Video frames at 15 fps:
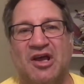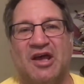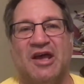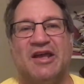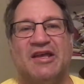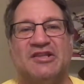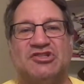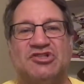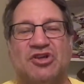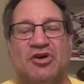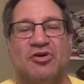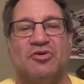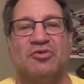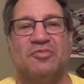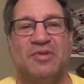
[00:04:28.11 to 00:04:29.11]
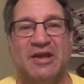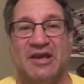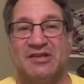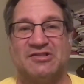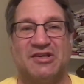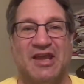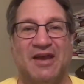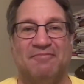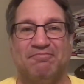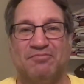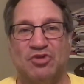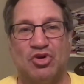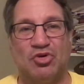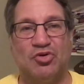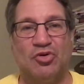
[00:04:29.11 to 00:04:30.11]
And so, because again,
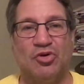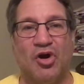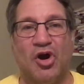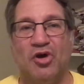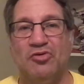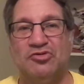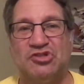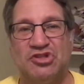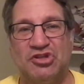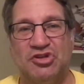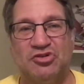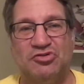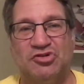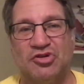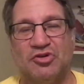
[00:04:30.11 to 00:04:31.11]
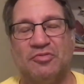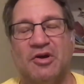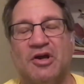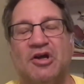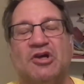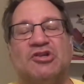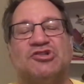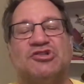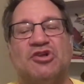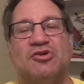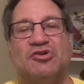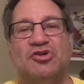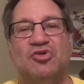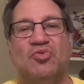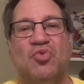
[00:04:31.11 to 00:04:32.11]
Google owns YouTube. So
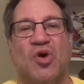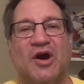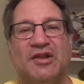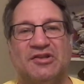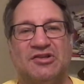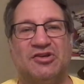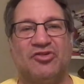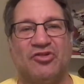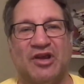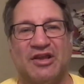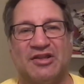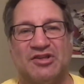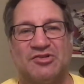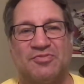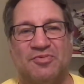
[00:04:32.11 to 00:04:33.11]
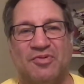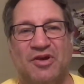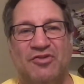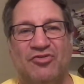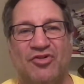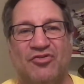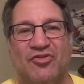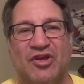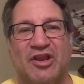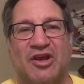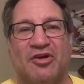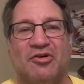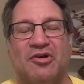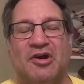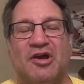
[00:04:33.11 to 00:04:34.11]
you want to create this preview
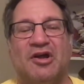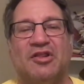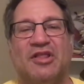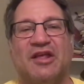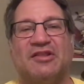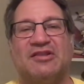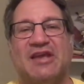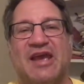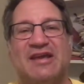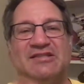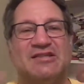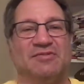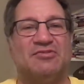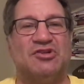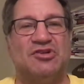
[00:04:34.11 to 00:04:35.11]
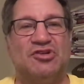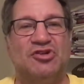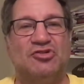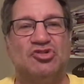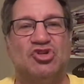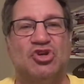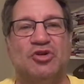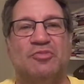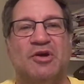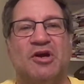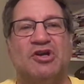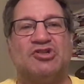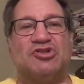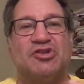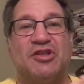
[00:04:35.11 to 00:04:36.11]
video that takes them to YouTube
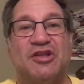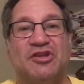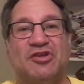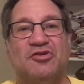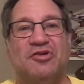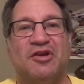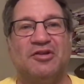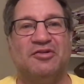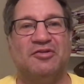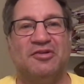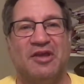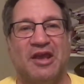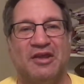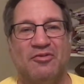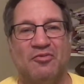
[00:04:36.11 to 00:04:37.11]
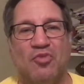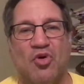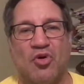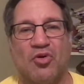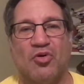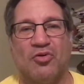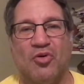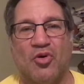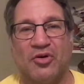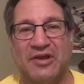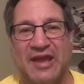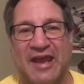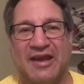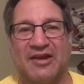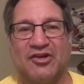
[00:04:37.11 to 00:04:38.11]
so that you can get more
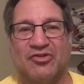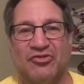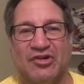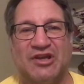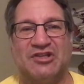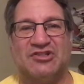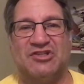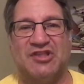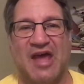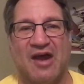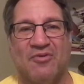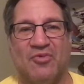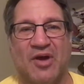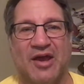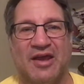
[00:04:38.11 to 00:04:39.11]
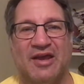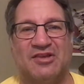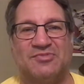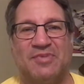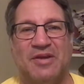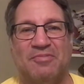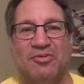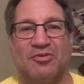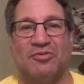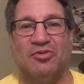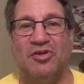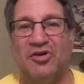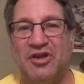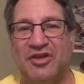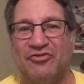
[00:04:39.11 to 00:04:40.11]
organic reach that way as people are
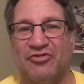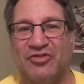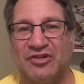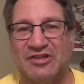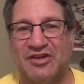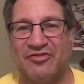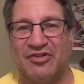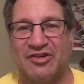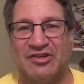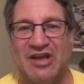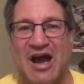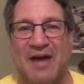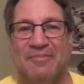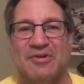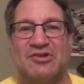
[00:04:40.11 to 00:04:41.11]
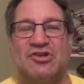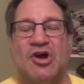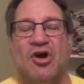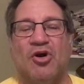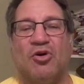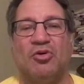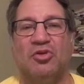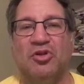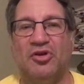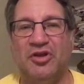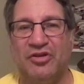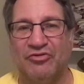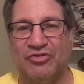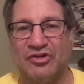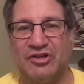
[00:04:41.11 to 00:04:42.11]
looking for different topics or looking
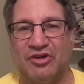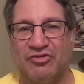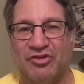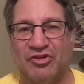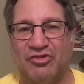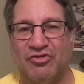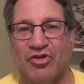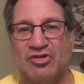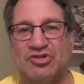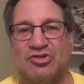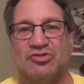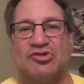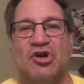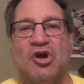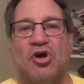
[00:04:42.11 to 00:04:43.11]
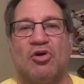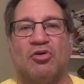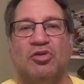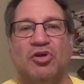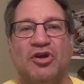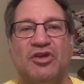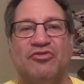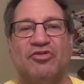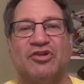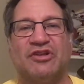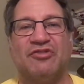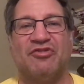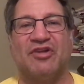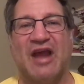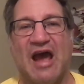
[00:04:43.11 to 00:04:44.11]
for different devotionals or looking for
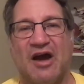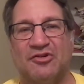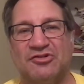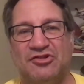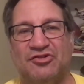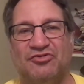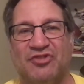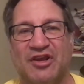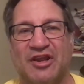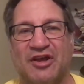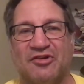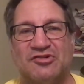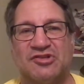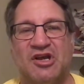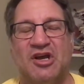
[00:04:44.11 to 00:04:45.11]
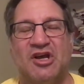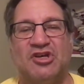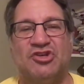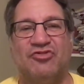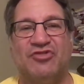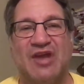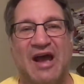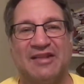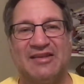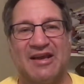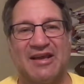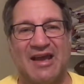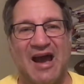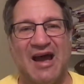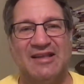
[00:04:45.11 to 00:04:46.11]
different how-to videos. You've got that
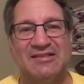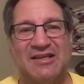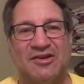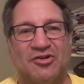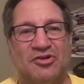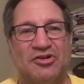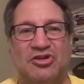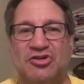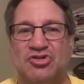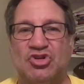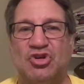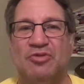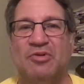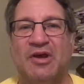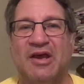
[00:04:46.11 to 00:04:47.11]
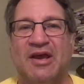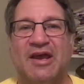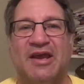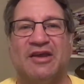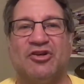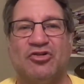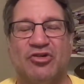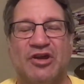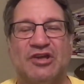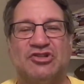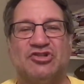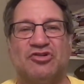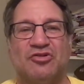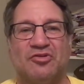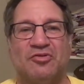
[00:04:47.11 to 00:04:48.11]
content on YouTube. It creates
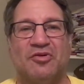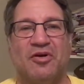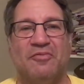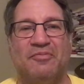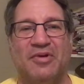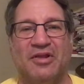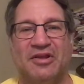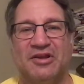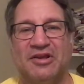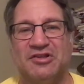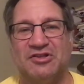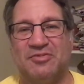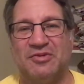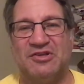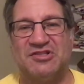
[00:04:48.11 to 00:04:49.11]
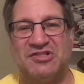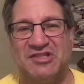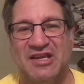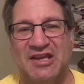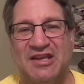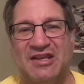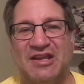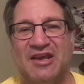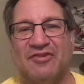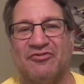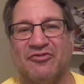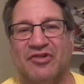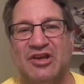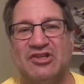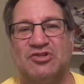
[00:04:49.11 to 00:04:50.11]
your ability to be seen and
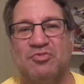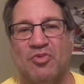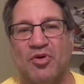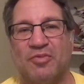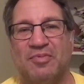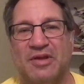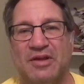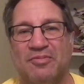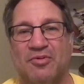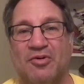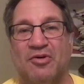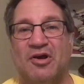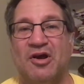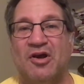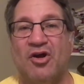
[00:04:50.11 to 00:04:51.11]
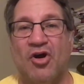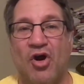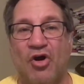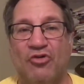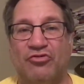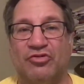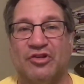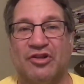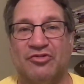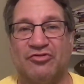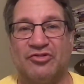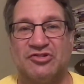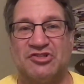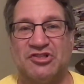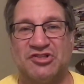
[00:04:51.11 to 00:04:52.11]
reach more people, hopefully for
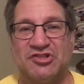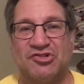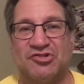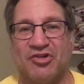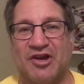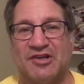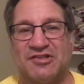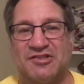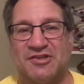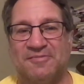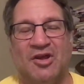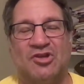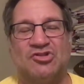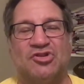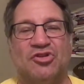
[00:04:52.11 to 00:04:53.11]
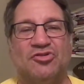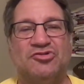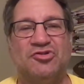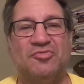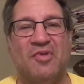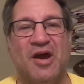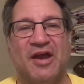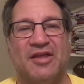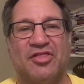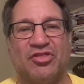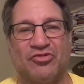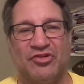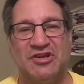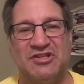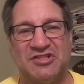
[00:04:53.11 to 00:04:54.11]
Jesus Christ. So those are my
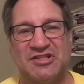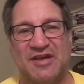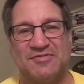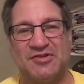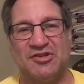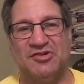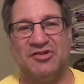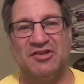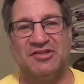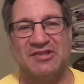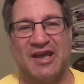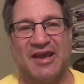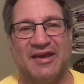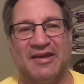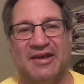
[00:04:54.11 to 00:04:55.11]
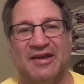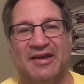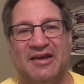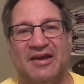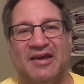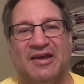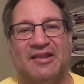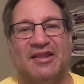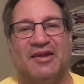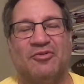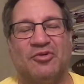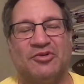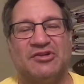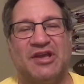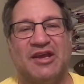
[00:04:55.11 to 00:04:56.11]
3 steps that you can take that will
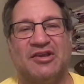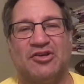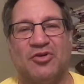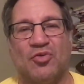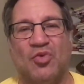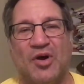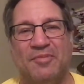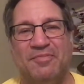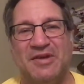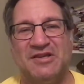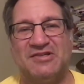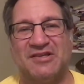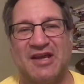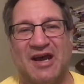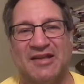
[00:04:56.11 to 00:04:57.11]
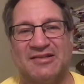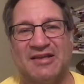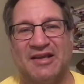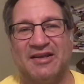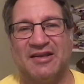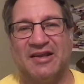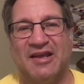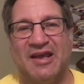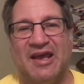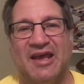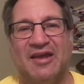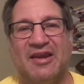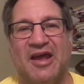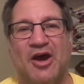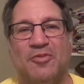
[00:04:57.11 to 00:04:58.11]
take your one piece of content and
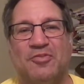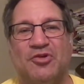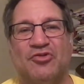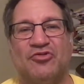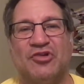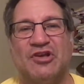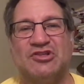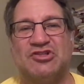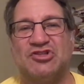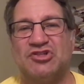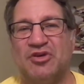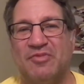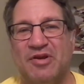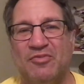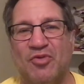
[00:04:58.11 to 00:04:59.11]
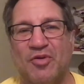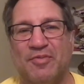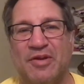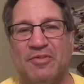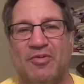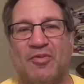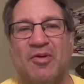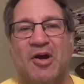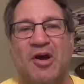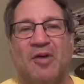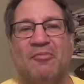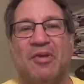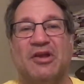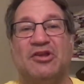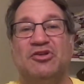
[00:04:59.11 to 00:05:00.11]
help you reach so many more people by
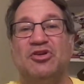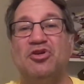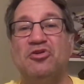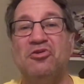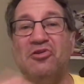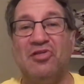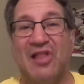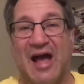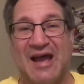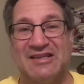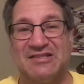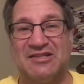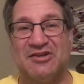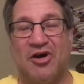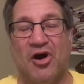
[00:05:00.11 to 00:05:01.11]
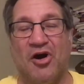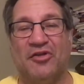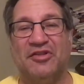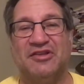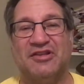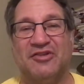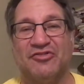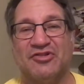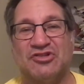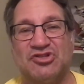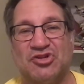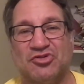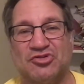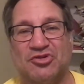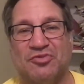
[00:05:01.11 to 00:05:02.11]
utilizing all the different
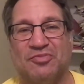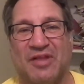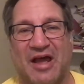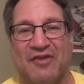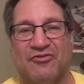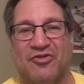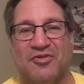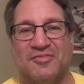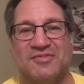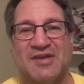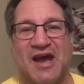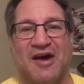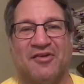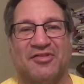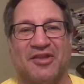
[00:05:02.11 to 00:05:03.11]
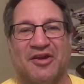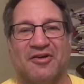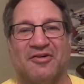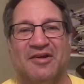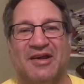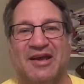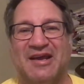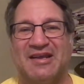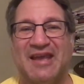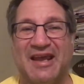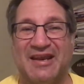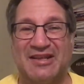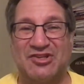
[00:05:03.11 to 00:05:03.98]
social platforms out there. Again, it's